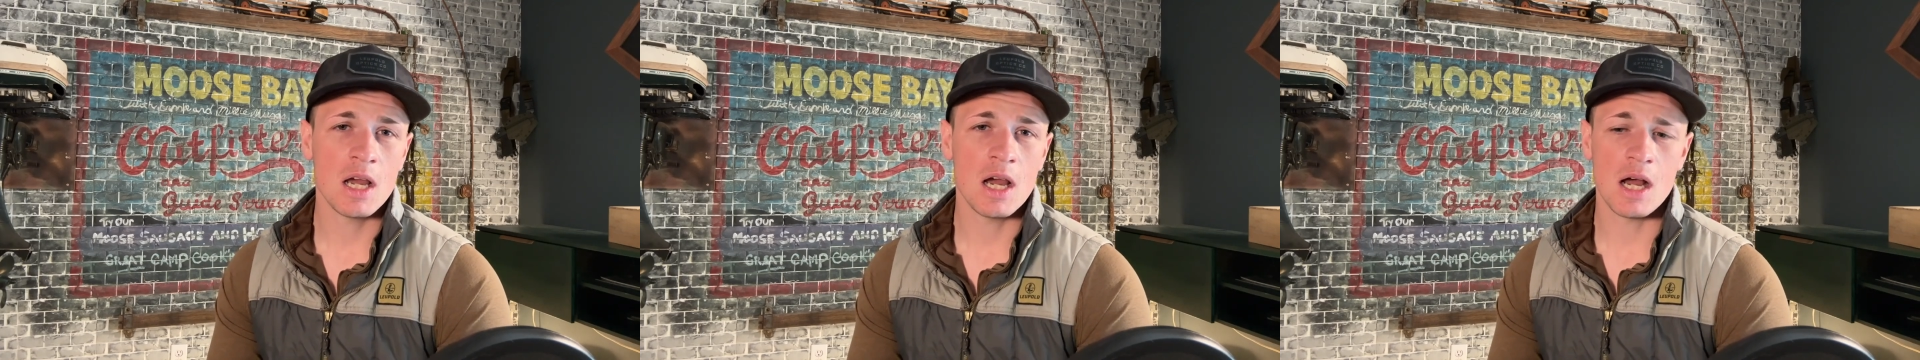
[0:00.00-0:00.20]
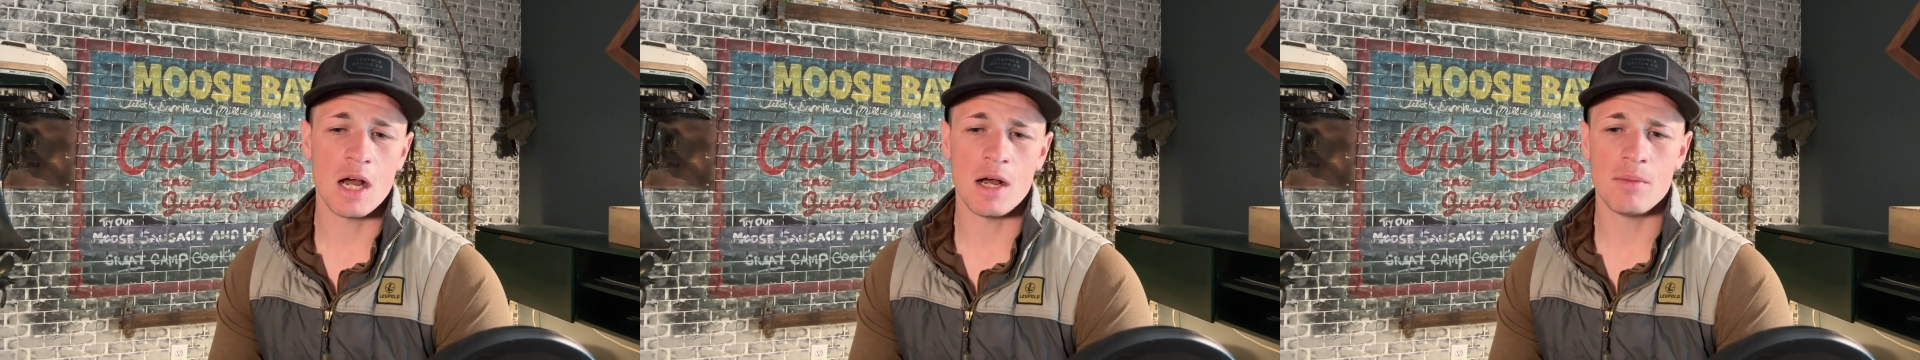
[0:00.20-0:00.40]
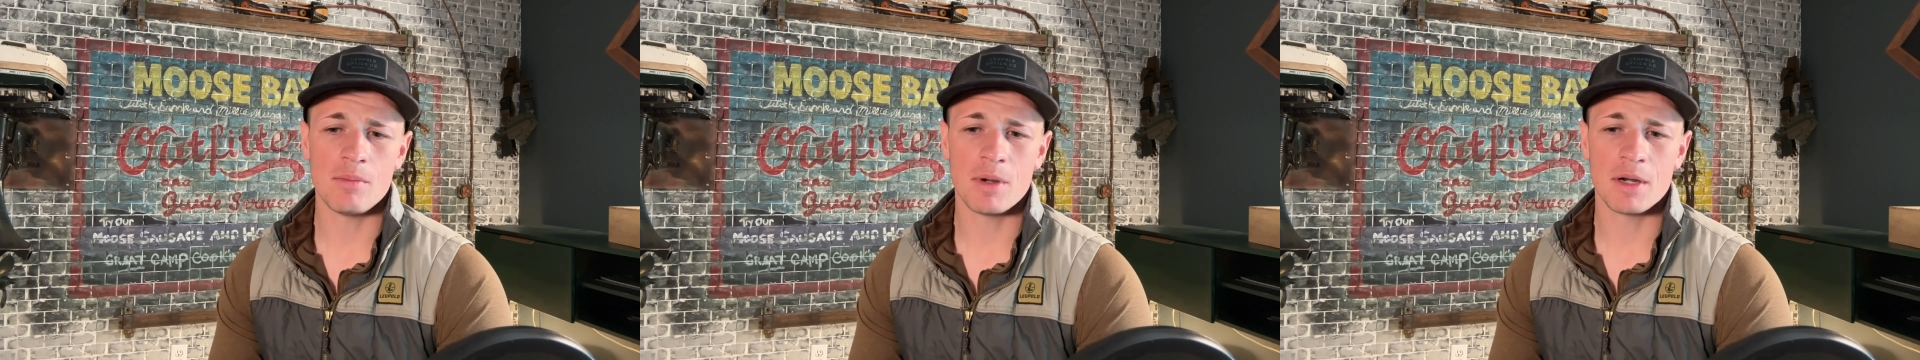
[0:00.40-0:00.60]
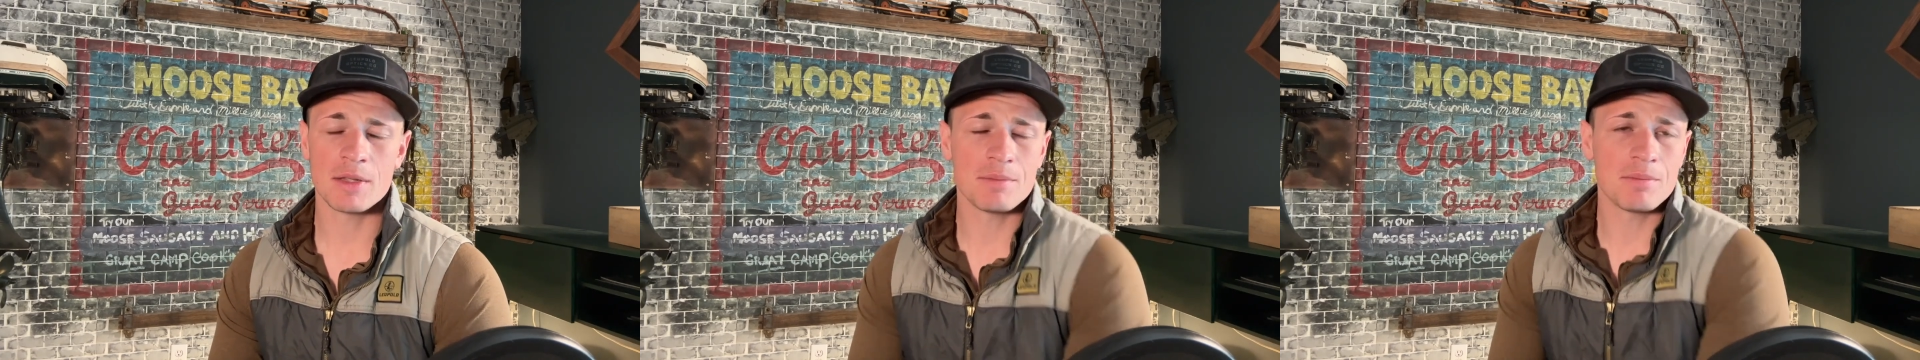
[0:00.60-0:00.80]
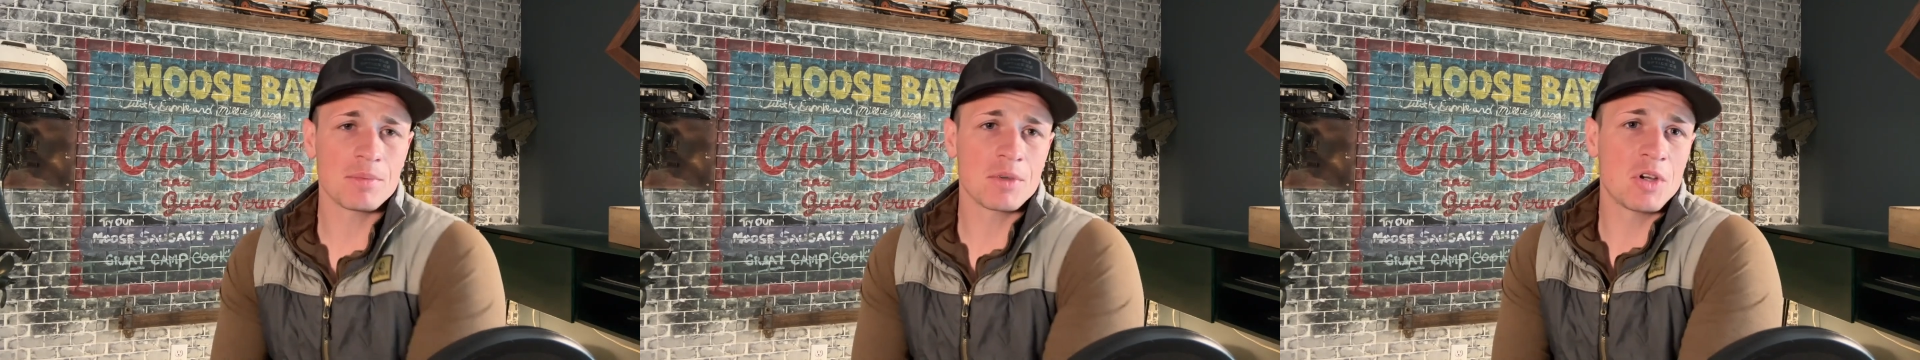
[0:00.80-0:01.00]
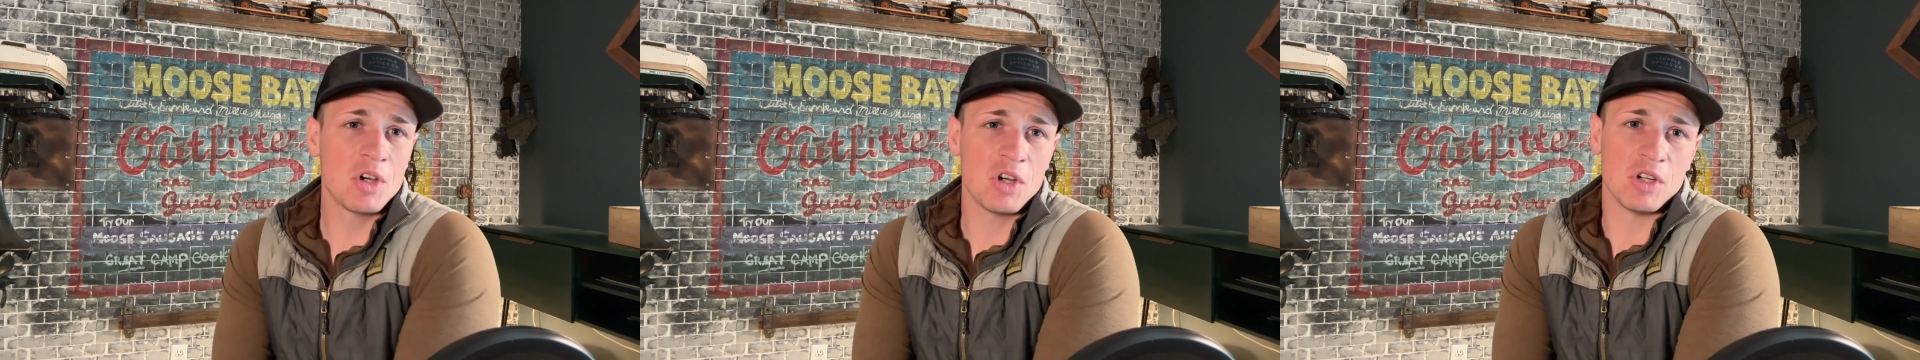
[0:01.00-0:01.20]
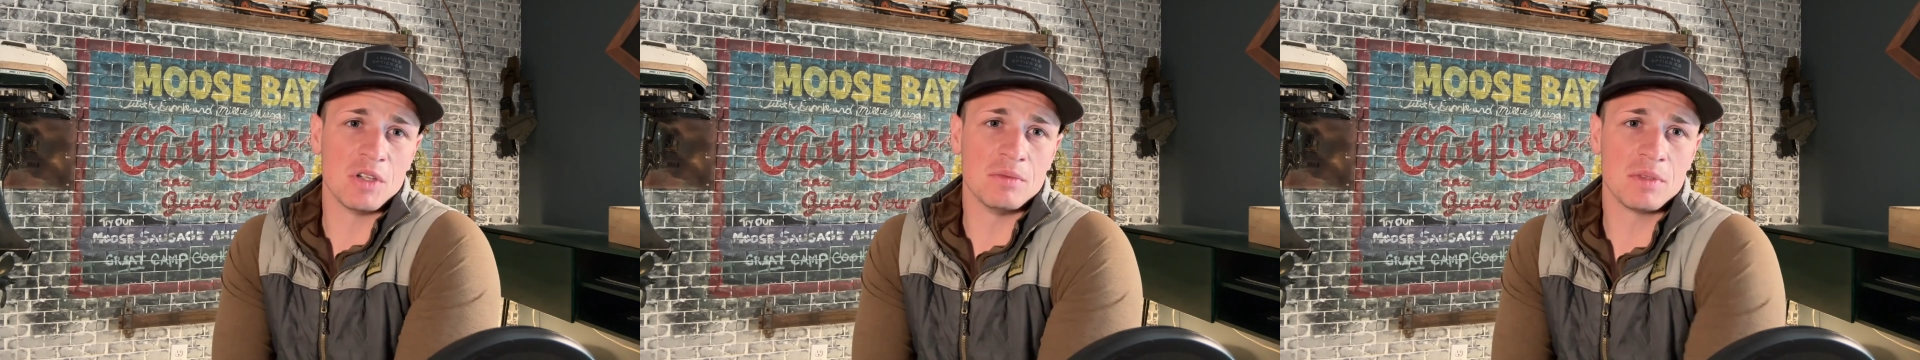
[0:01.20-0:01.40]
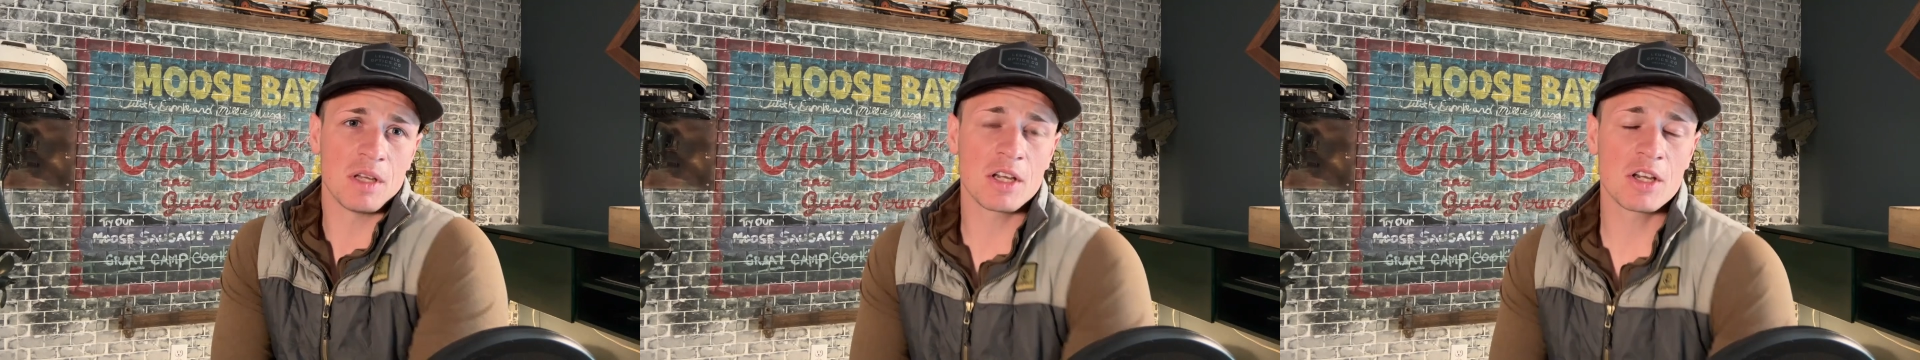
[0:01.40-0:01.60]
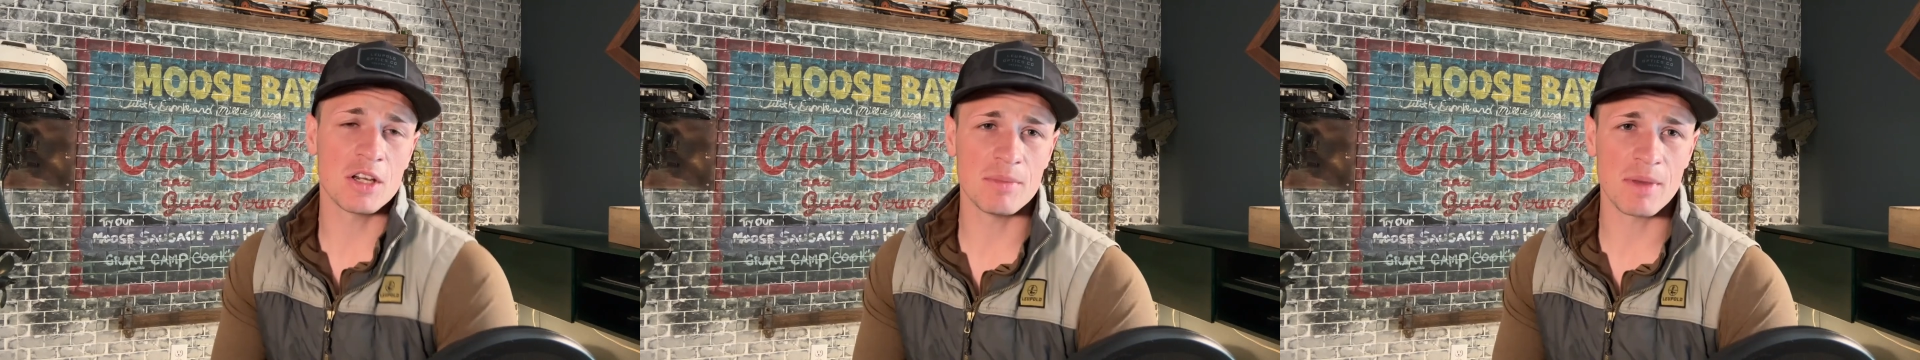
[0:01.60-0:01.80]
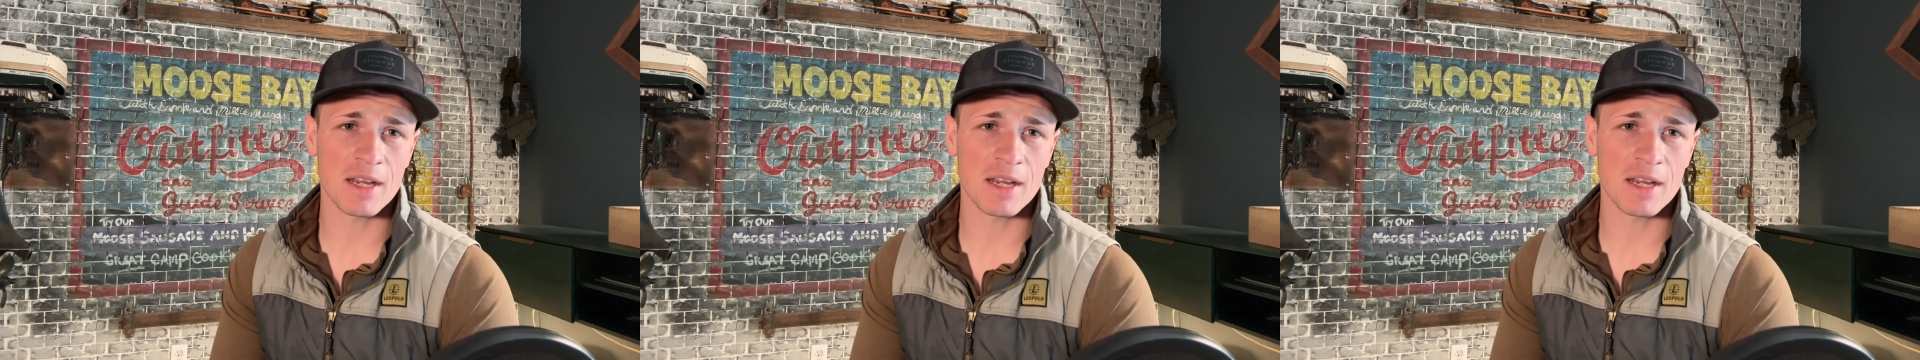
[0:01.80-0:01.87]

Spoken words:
But it could